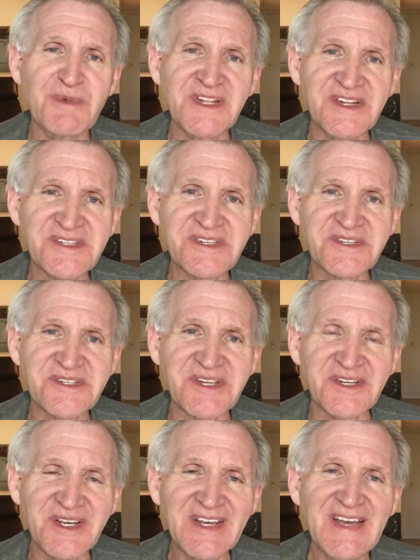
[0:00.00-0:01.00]
I mean, this is
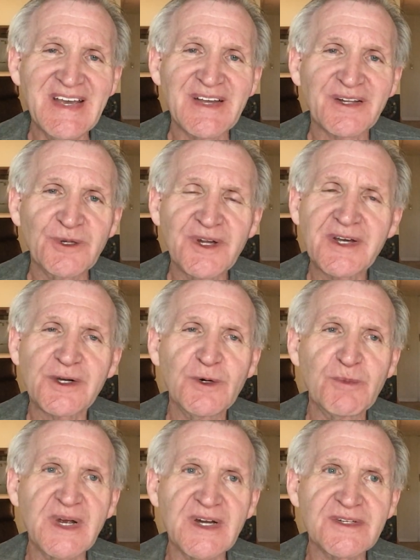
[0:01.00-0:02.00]
uh, Claudette
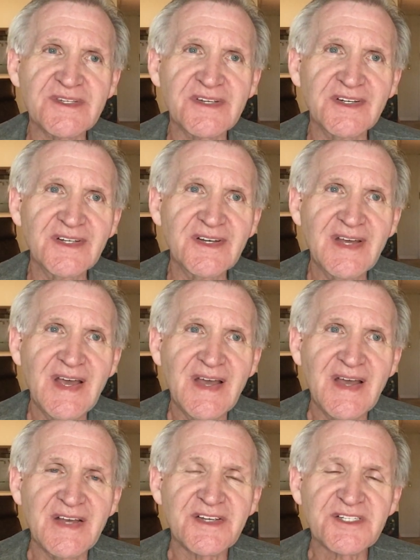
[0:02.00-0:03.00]
Colbert's uh,
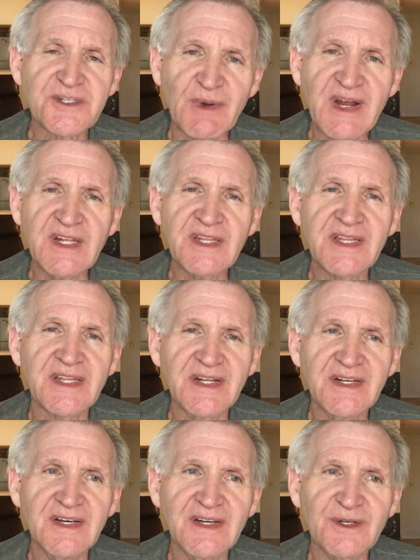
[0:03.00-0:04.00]
strength,
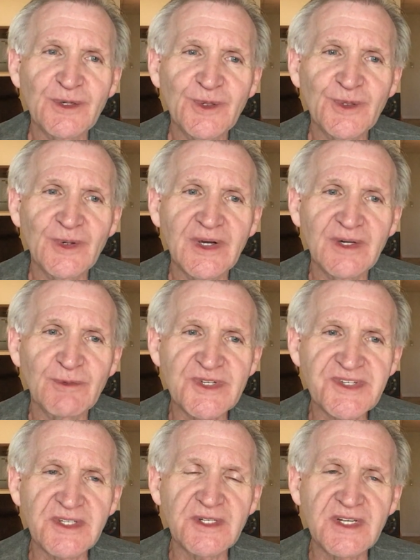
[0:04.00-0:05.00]
uh, her uh,
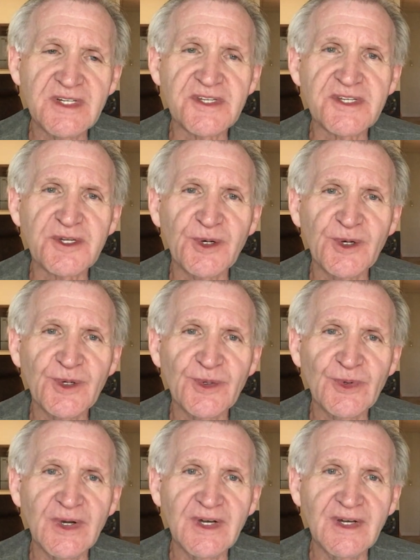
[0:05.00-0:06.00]
resilience, her
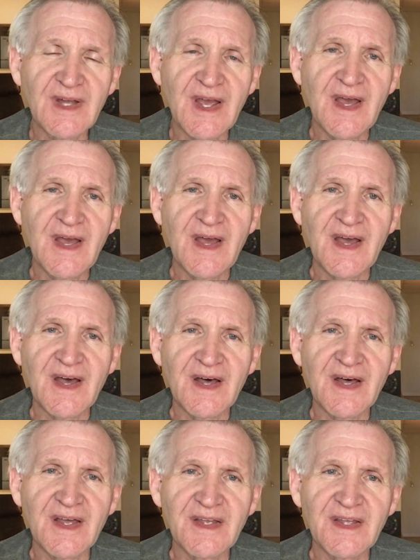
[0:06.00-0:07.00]

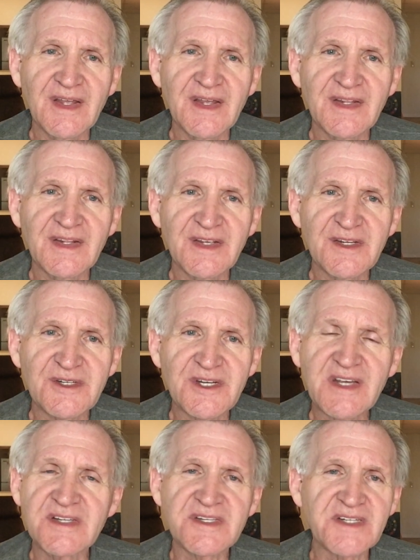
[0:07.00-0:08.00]
it,
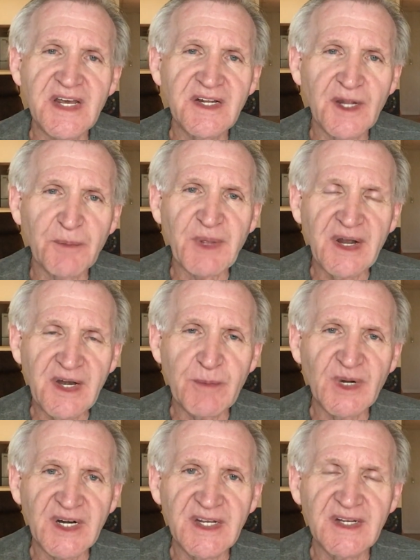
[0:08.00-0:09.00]
she can stand up to
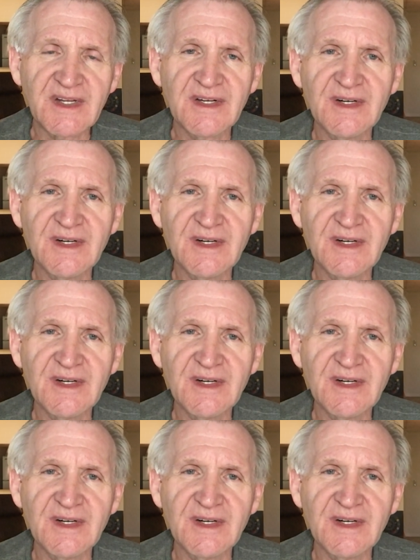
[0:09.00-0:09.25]
anybody.